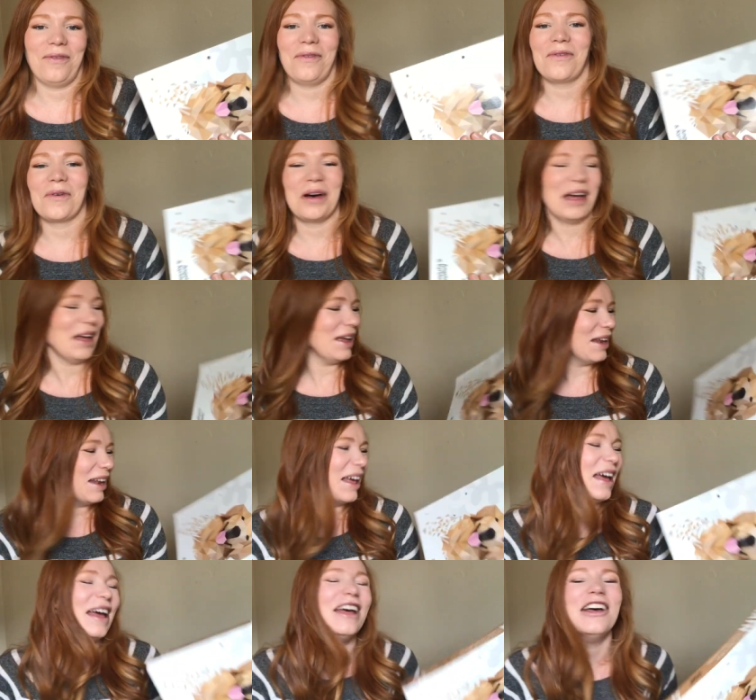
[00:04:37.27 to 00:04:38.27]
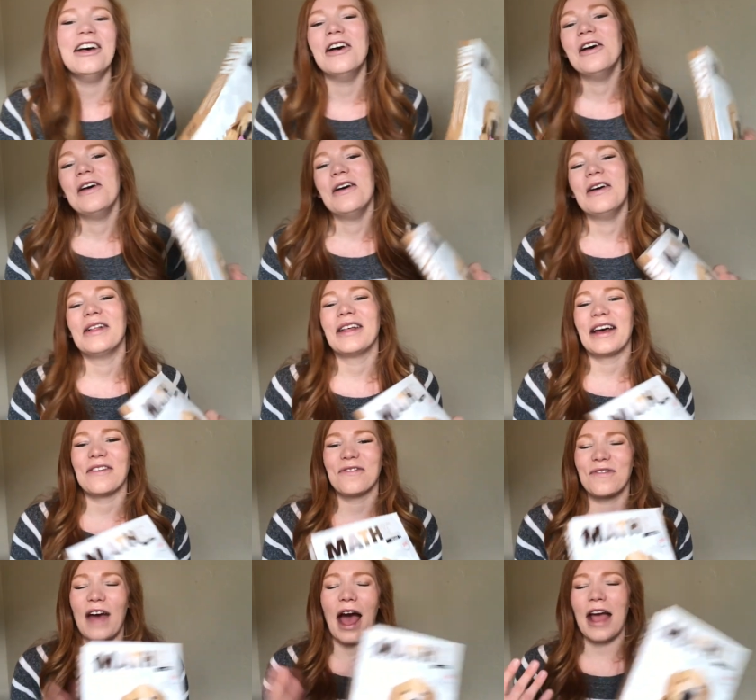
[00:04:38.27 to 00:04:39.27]
what?
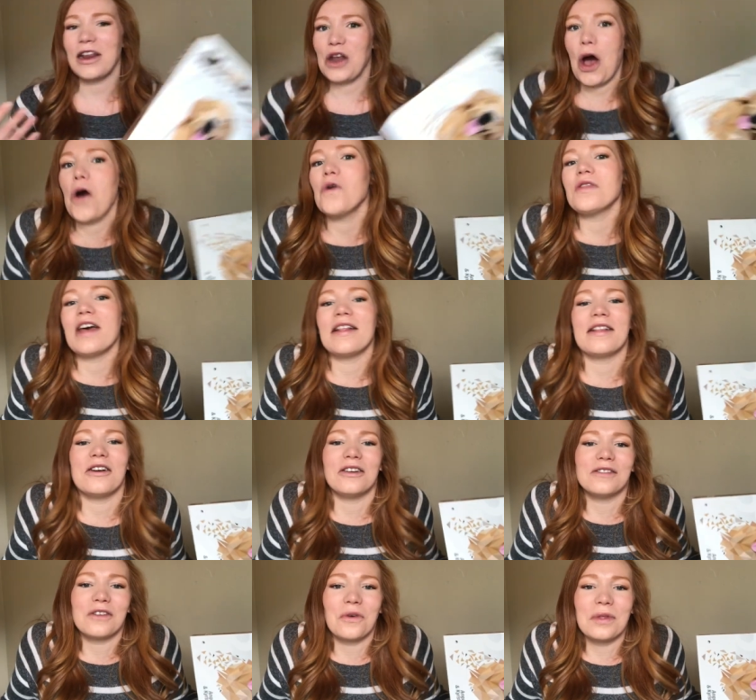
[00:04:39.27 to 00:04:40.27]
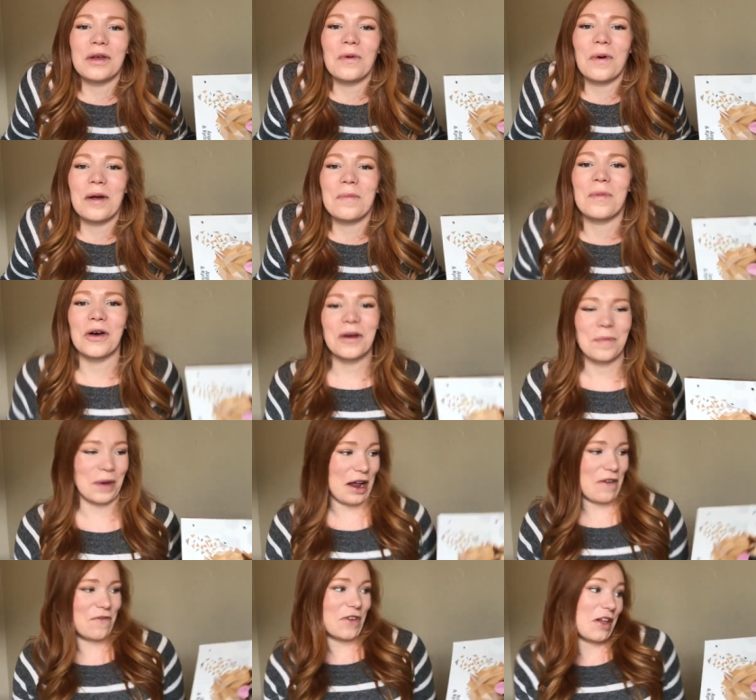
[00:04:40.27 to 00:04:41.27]
I know that there's only one book, but
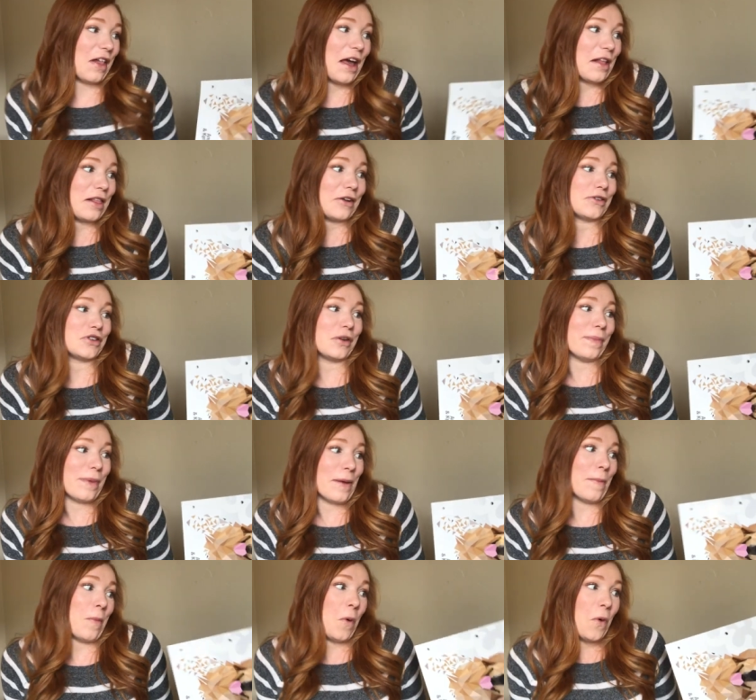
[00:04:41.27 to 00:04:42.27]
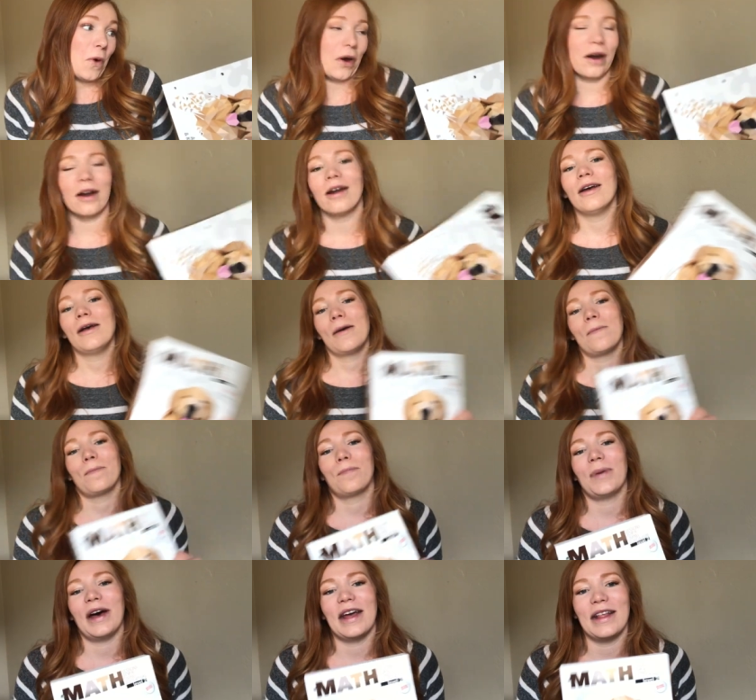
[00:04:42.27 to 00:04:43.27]
I feel like there should be more,
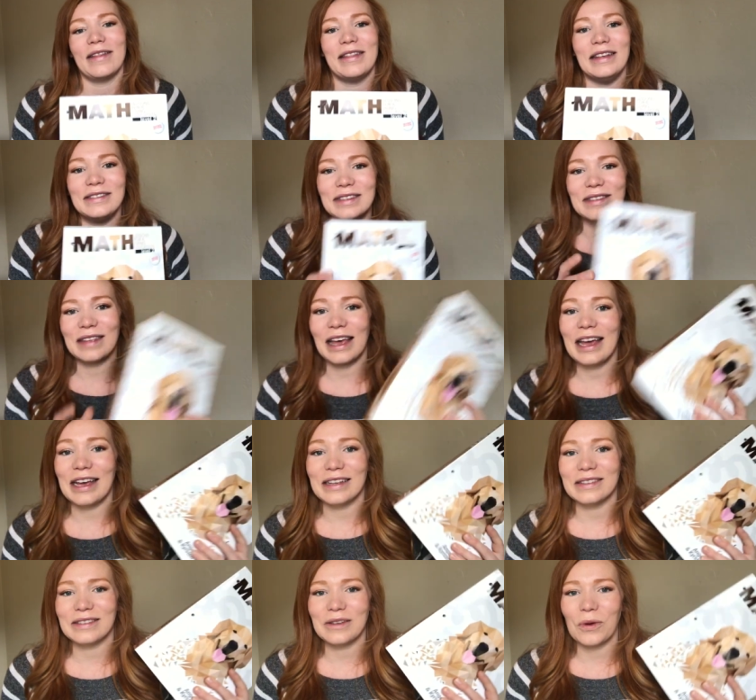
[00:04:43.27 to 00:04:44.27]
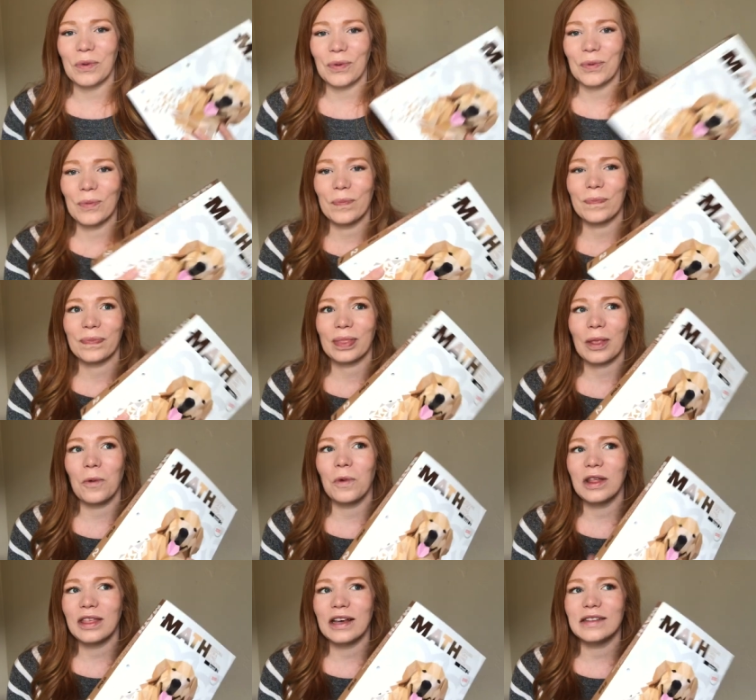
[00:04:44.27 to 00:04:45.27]
but this is it. So
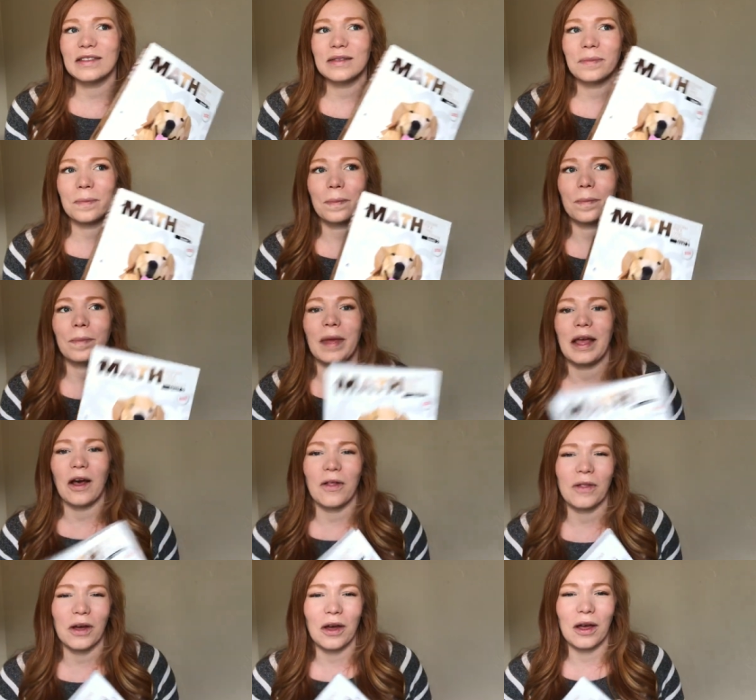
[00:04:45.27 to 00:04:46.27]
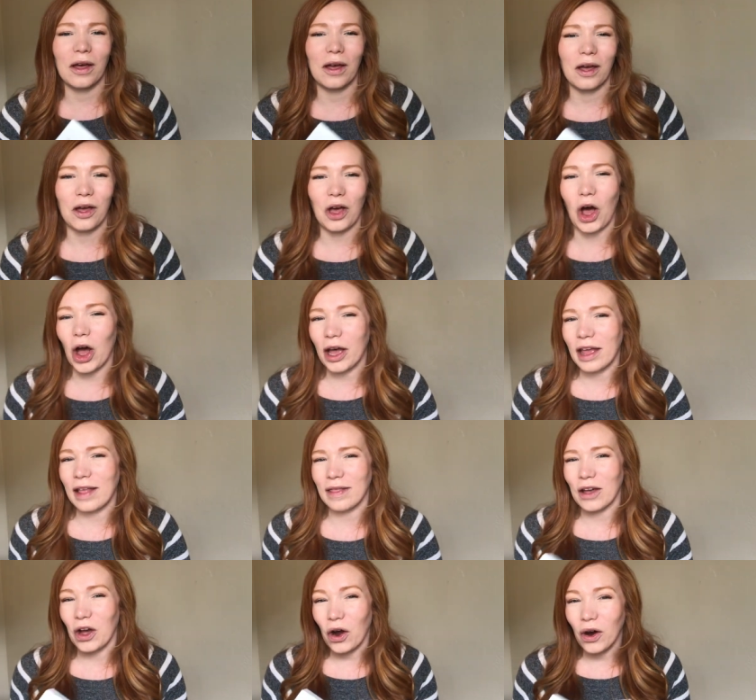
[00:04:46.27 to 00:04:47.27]
with us being on the
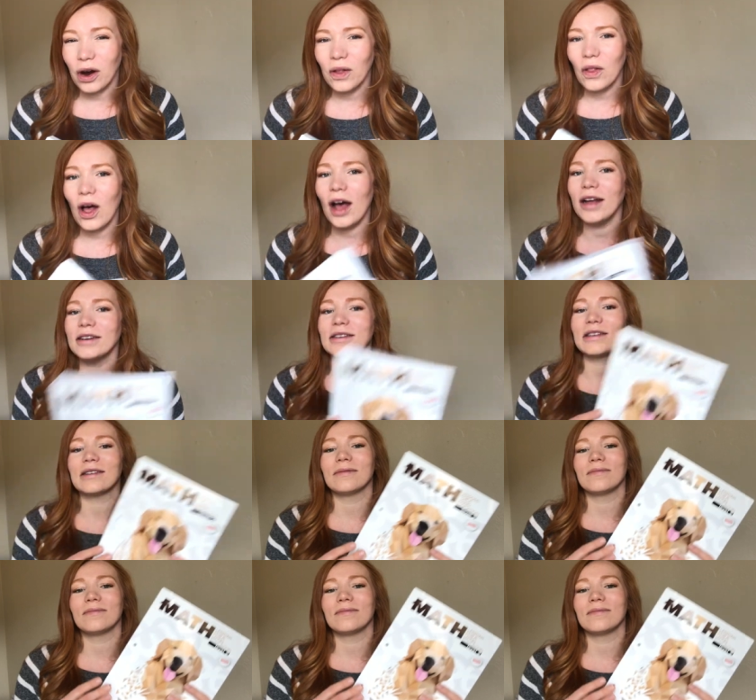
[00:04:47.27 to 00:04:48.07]
in the car a lot,